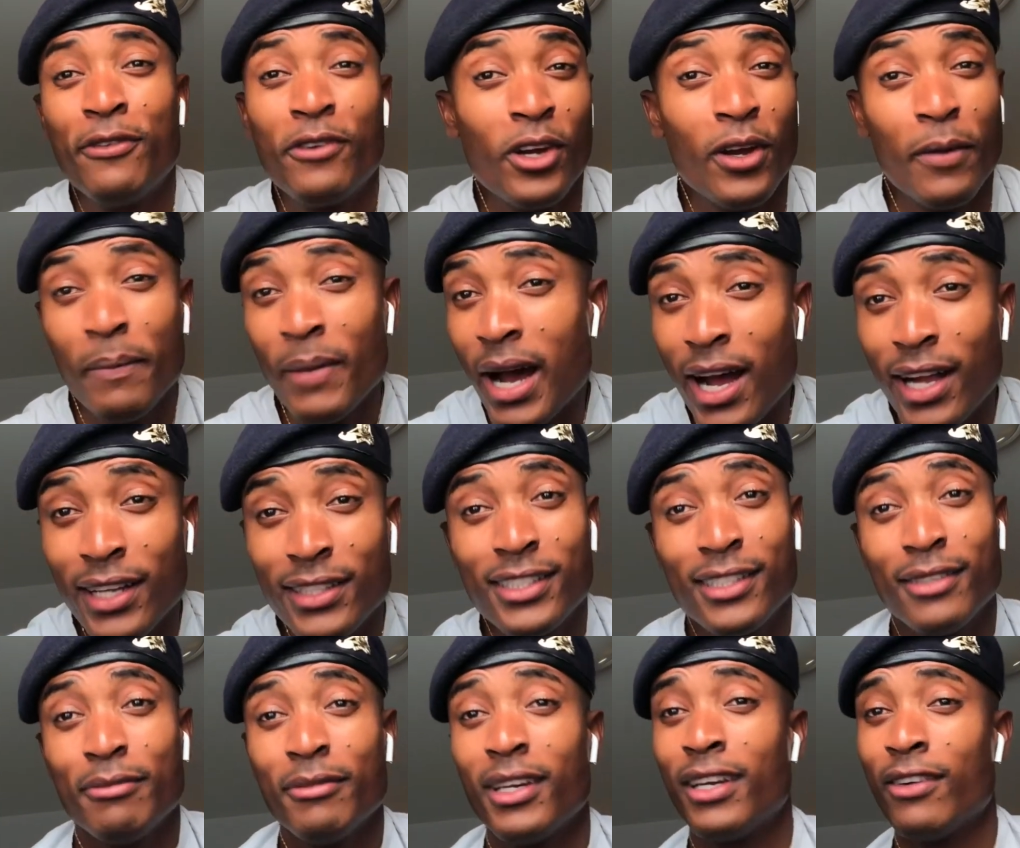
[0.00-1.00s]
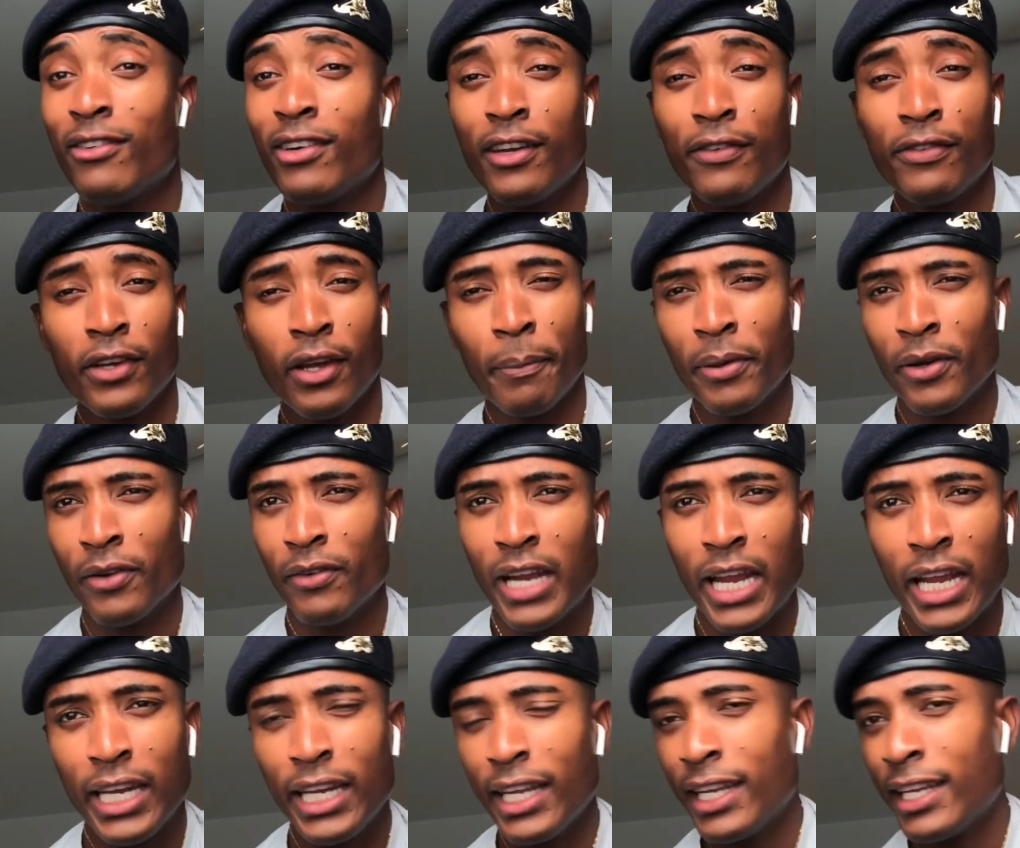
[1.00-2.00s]
marching, ready for your
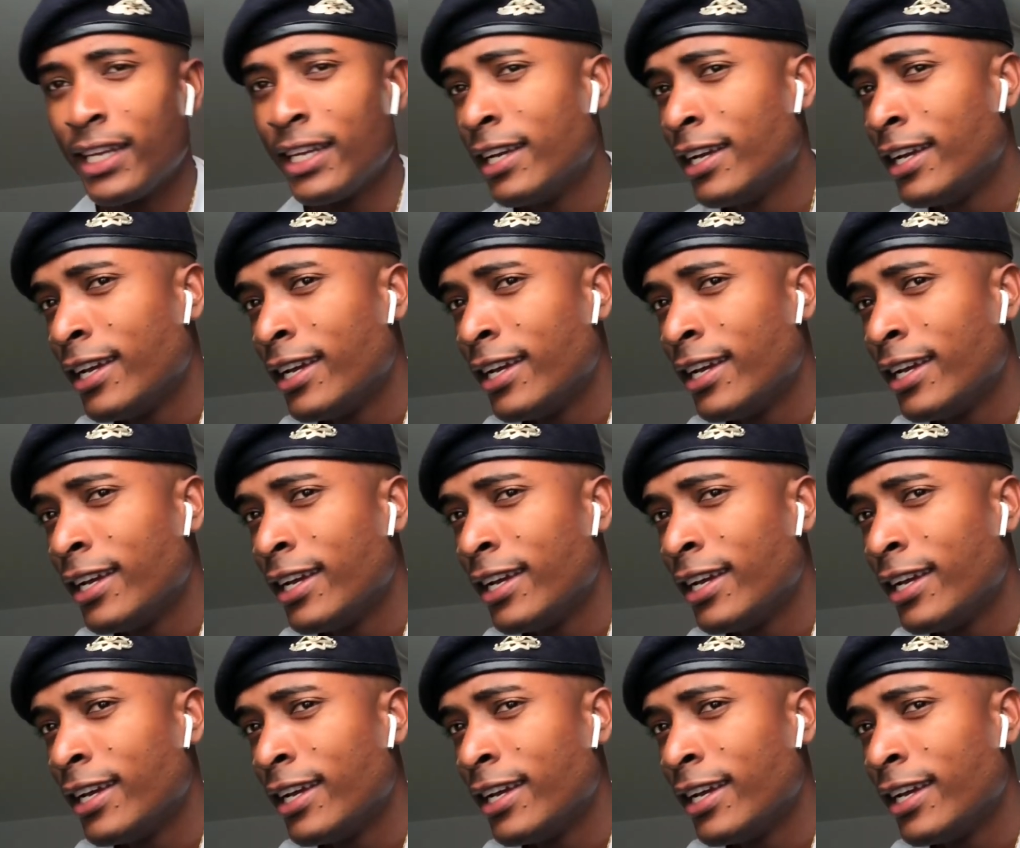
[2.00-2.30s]
parading,